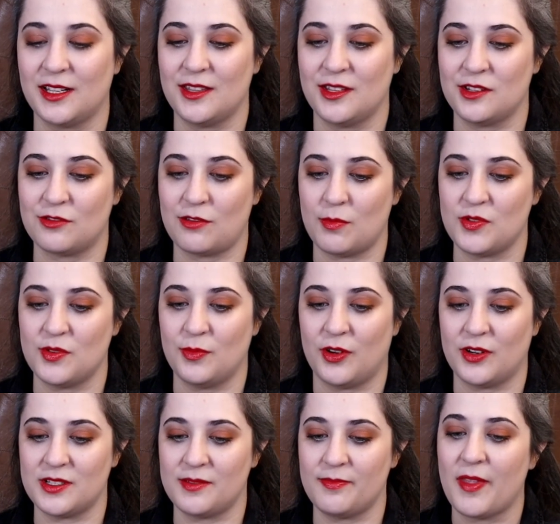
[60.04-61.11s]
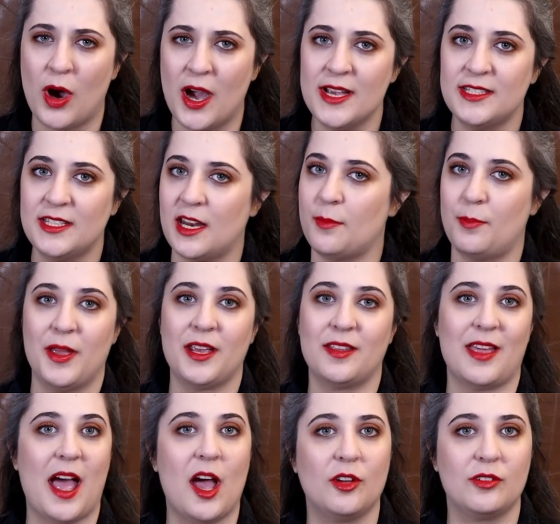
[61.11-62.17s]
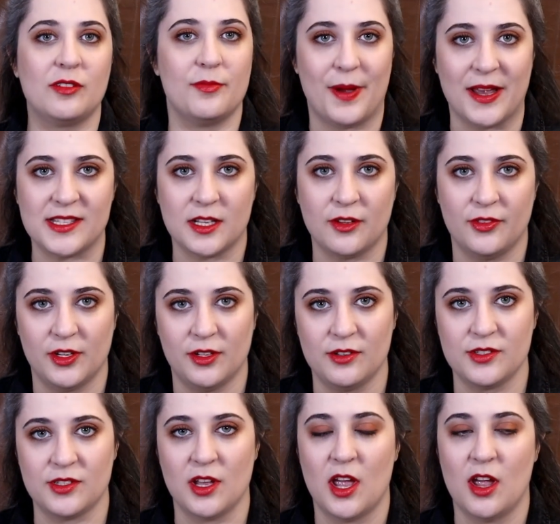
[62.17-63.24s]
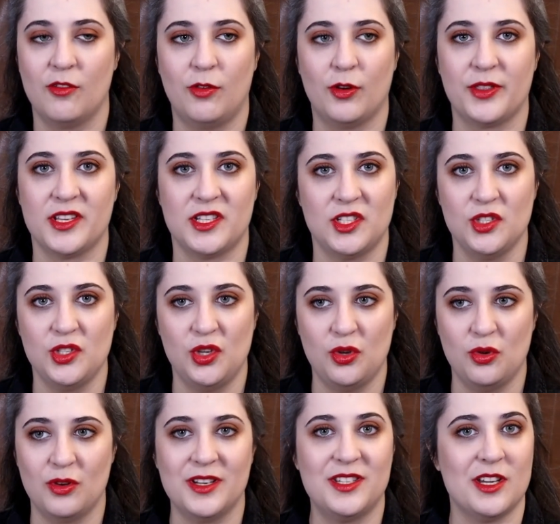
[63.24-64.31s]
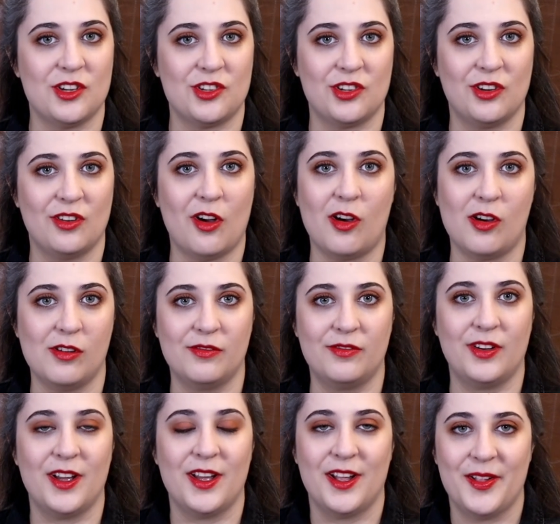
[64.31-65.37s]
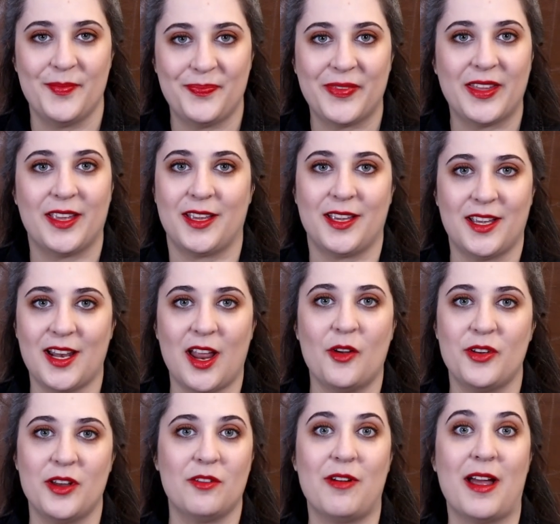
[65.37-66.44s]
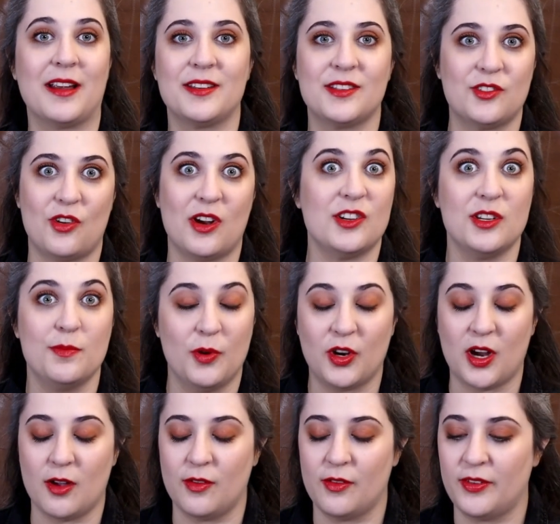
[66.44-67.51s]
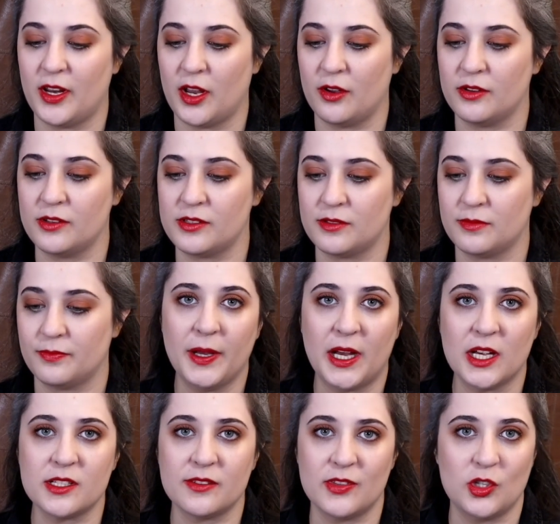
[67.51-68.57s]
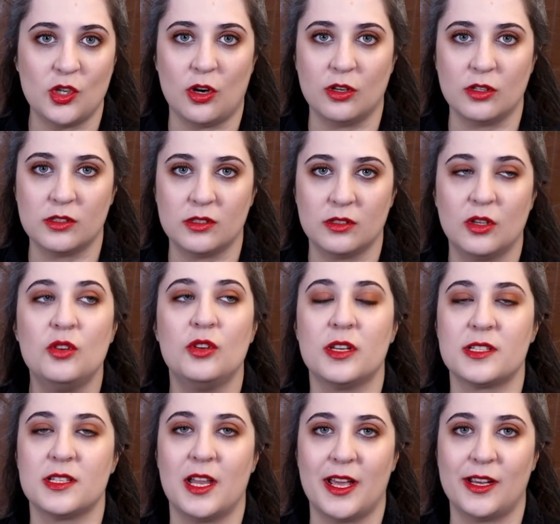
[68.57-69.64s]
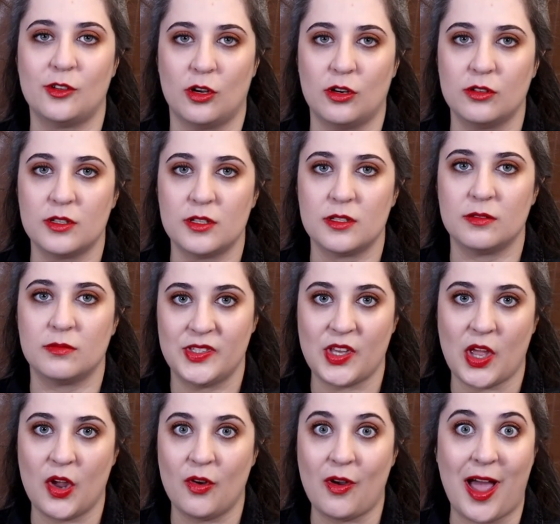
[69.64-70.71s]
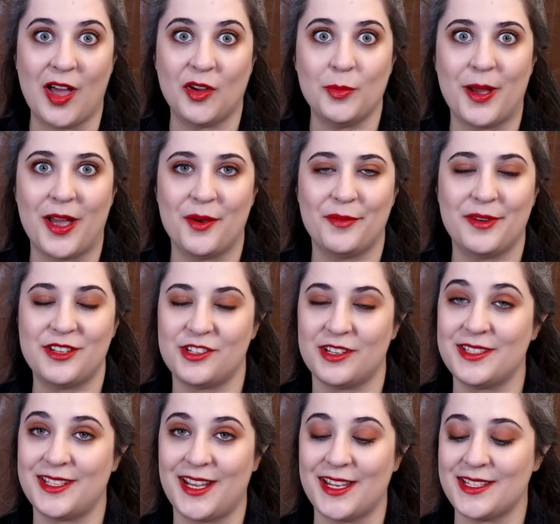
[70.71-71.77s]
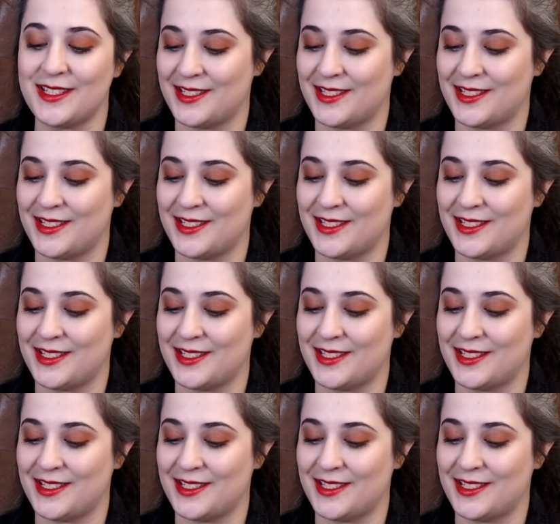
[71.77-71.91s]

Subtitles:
in the description box. Why did I pick The Hound of the Baskervilles for this new edition of Claudia Ranks trashy book cover videos? Because of the dogs. Who doesn't like dogs? So how about we just get